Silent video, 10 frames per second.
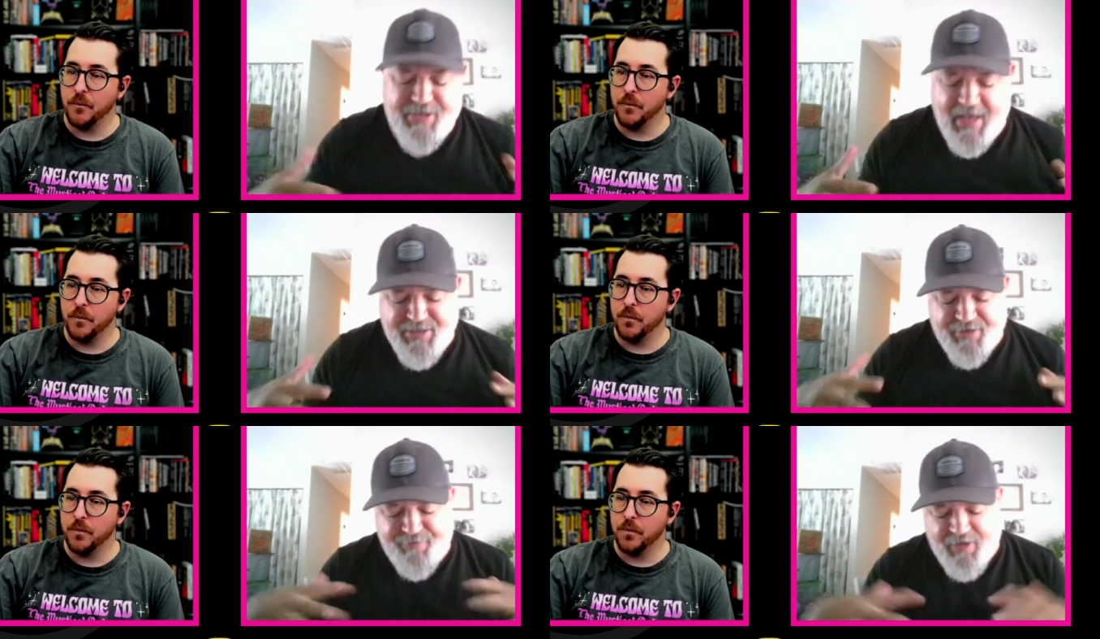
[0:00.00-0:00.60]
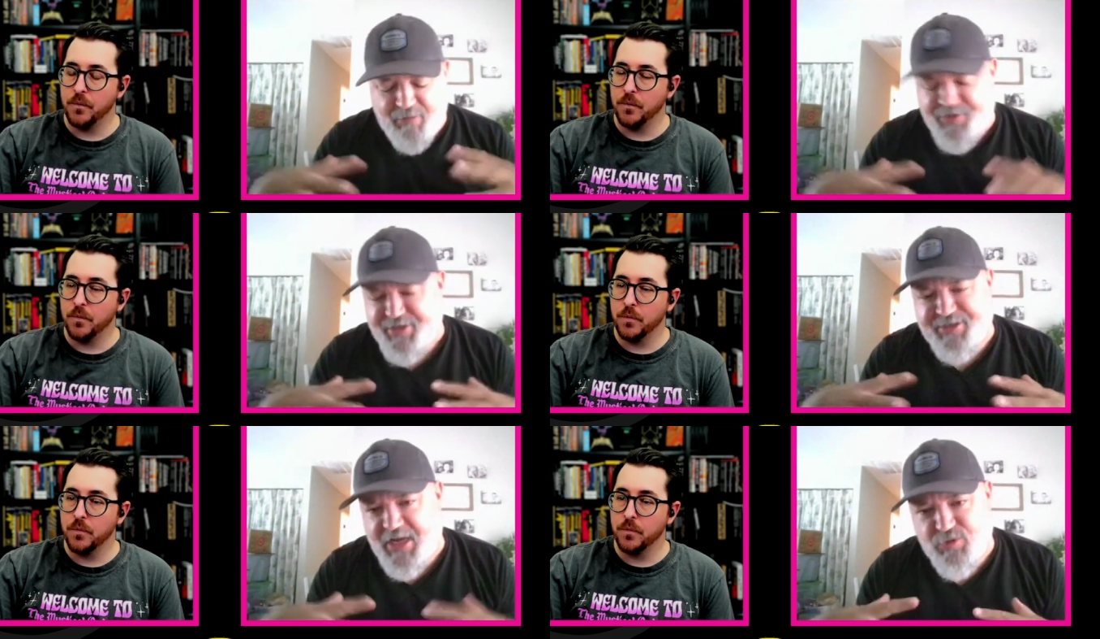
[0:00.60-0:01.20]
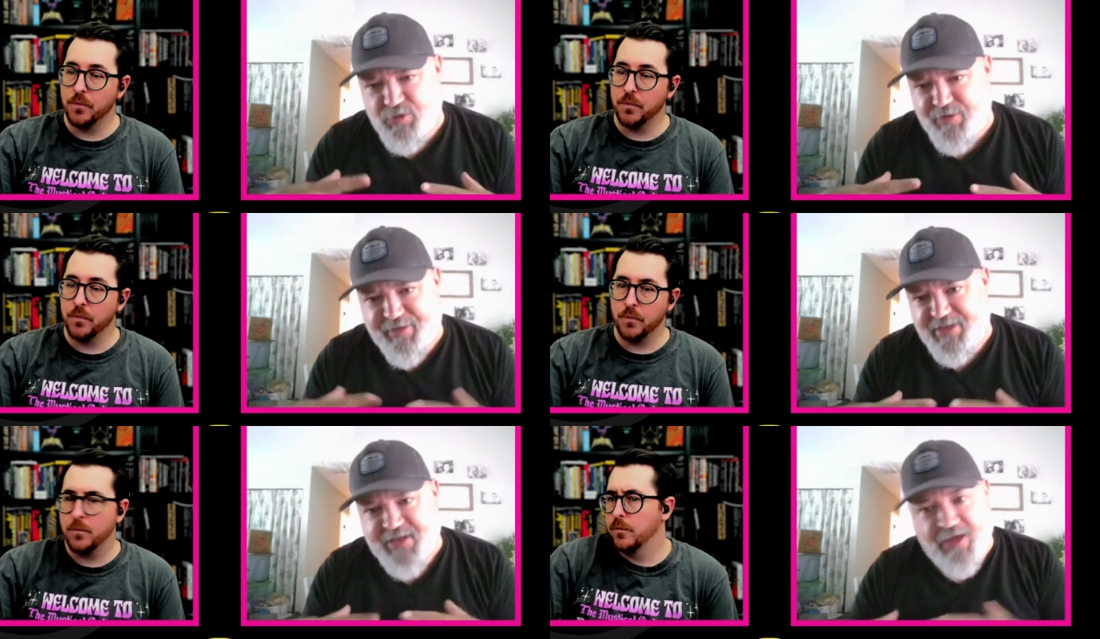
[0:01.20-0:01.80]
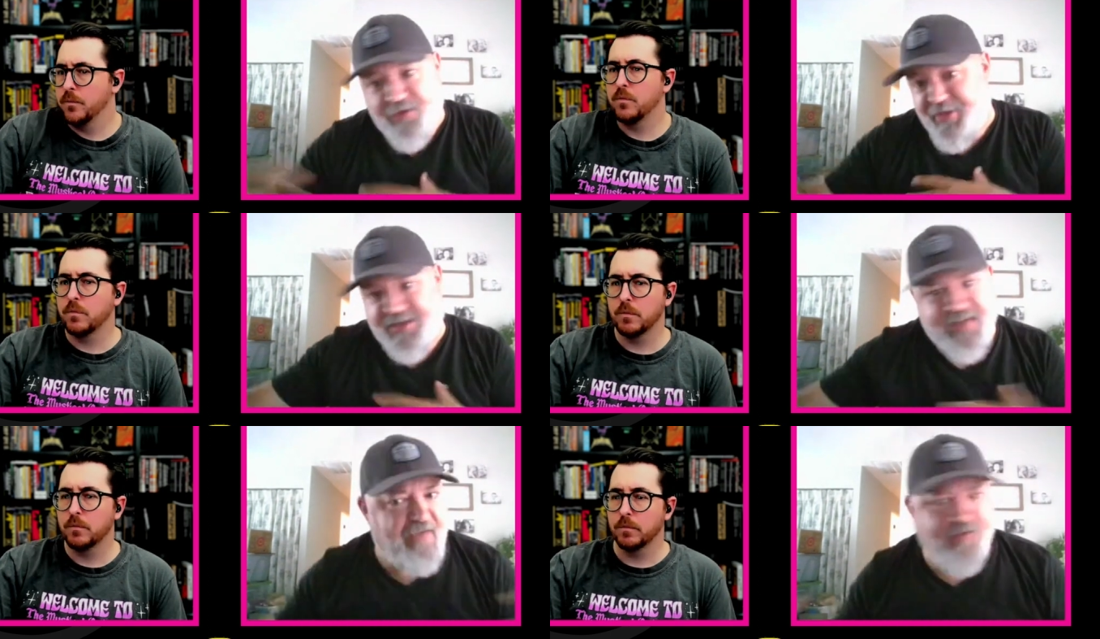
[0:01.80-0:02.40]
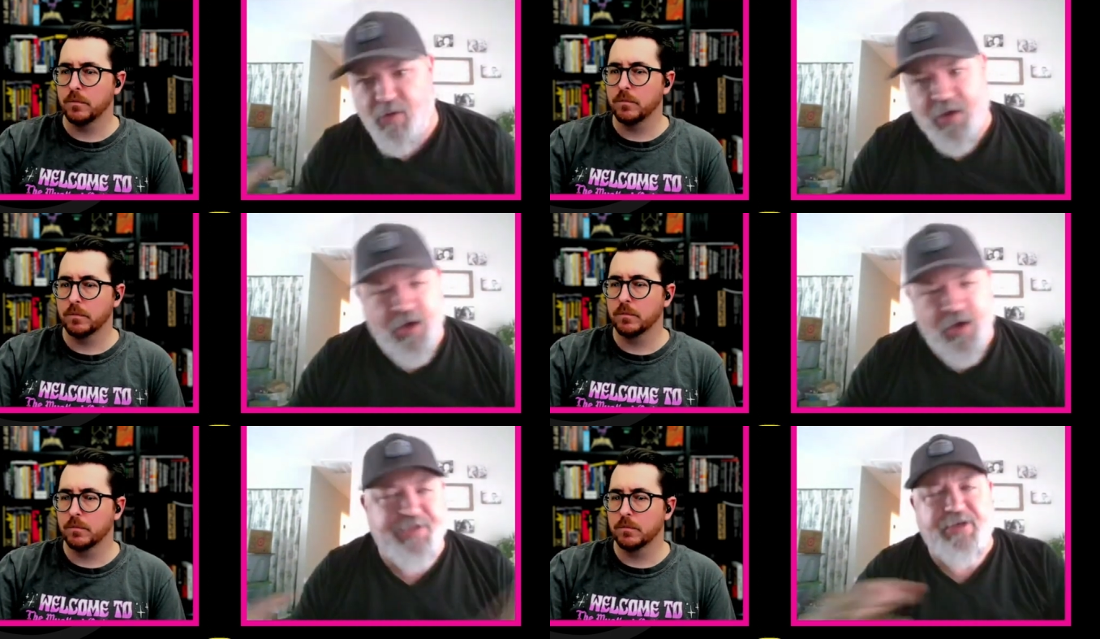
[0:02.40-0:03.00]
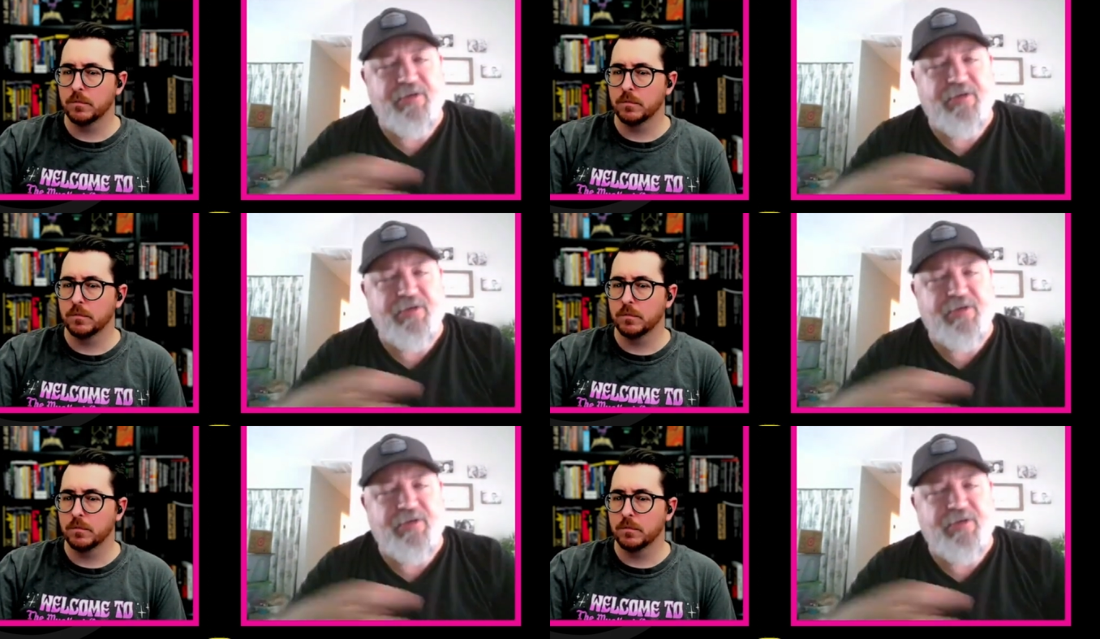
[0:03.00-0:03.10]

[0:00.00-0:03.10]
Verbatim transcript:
Speaker 1: just has to fit in with the schedule of things, other things I have going on.